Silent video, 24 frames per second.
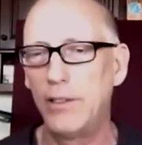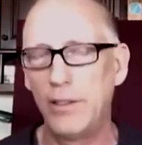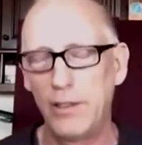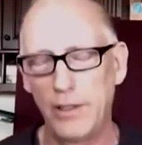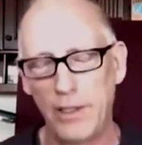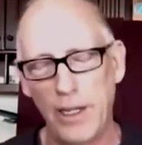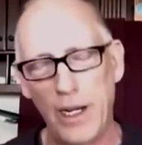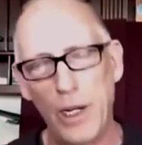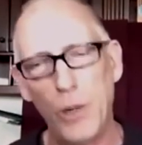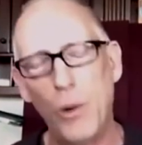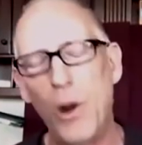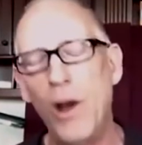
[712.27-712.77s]

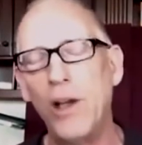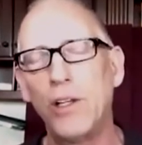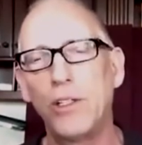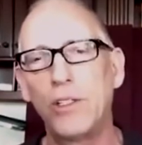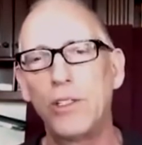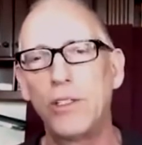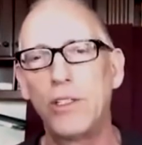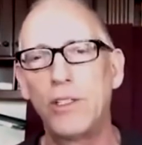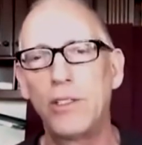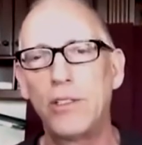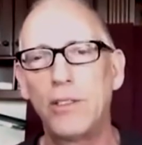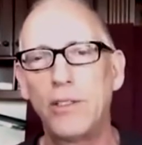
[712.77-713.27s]
And it
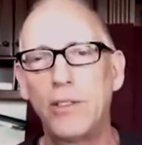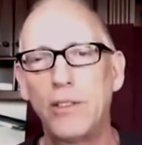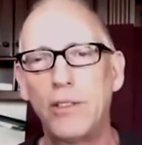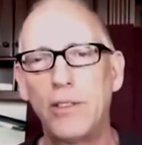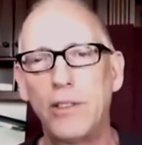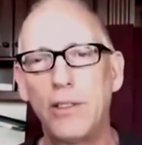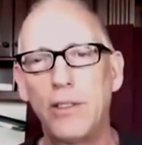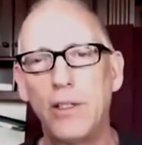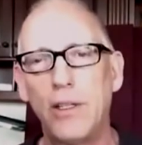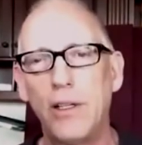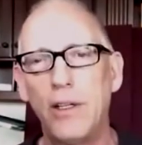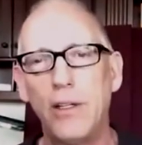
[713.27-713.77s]
was.
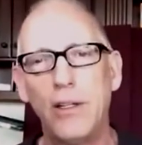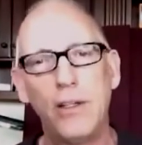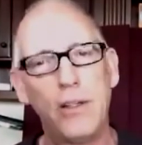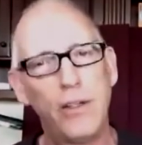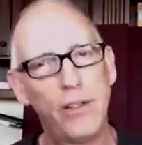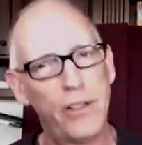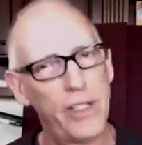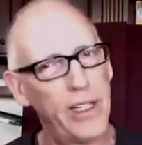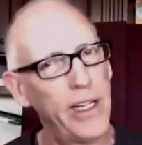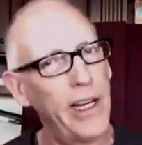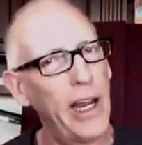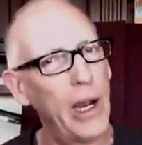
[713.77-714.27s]

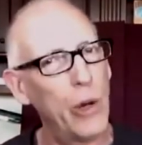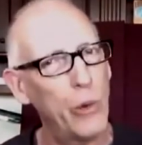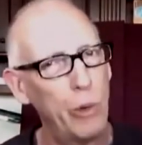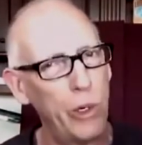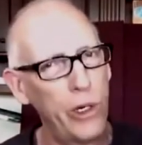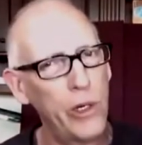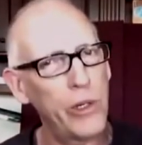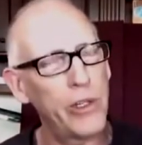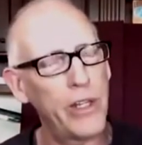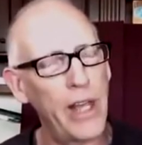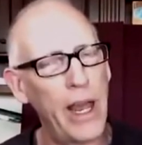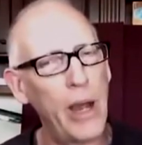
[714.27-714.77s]
Think how
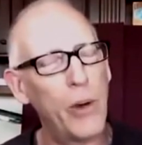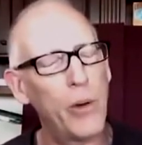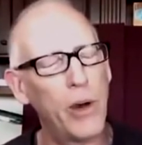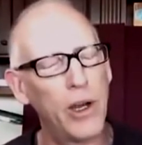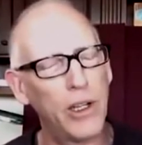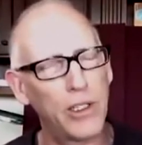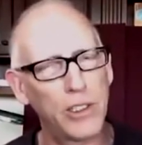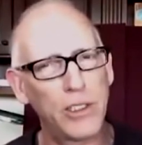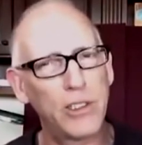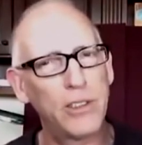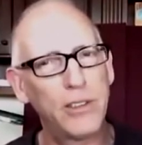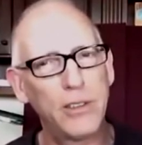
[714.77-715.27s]
weird that
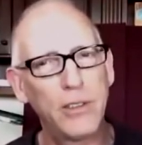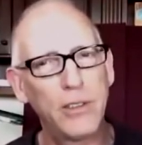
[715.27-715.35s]
was.